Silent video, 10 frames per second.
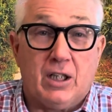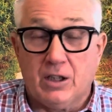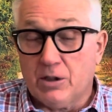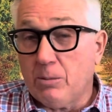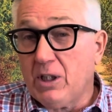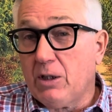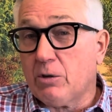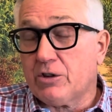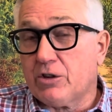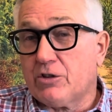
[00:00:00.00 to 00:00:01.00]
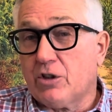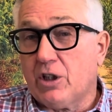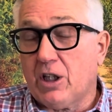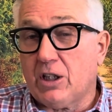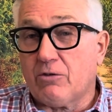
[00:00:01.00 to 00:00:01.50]
to me, which is
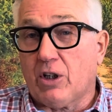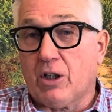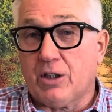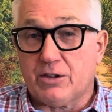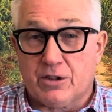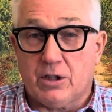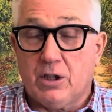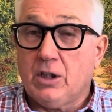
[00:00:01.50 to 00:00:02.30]
genetic variance.